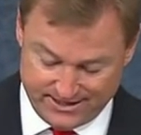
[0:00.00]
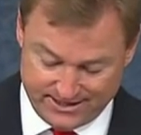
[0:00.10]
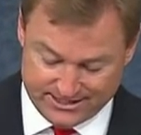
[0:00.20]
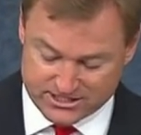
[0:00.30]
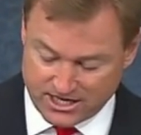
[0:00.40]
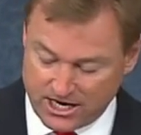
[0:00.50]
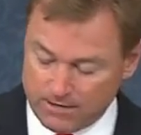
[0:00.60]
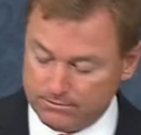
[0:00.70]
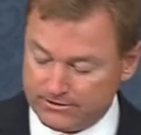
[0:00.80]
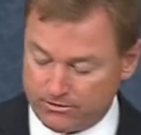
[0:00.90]
This is a
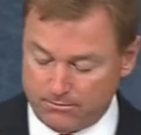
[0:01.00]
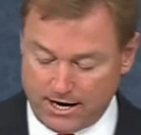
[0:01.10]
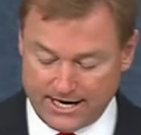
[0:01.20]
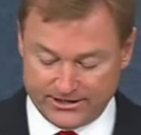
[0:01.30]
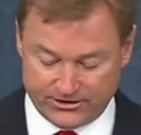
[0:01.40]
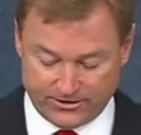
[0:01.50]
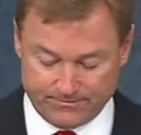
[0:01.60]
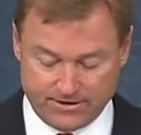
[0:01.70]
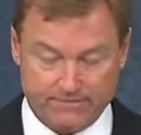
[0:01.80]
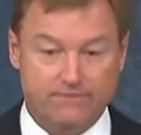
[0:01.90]
humbling reminder
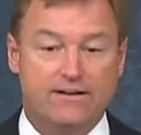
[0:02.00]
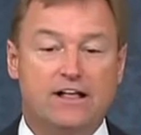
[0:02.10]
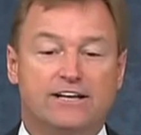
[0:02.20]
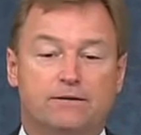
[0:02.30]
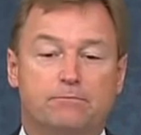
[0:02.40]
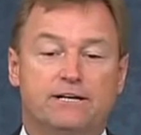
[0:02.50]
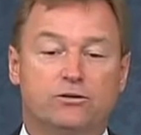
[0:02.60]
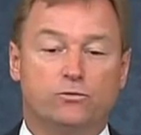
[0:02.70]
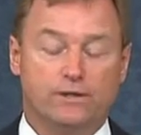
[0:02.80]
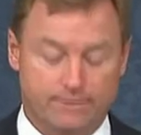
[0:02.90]
of the valiant men
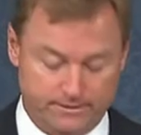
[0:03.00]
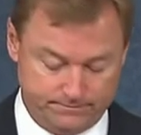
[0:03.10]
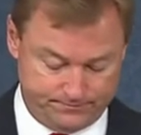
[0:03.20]
and women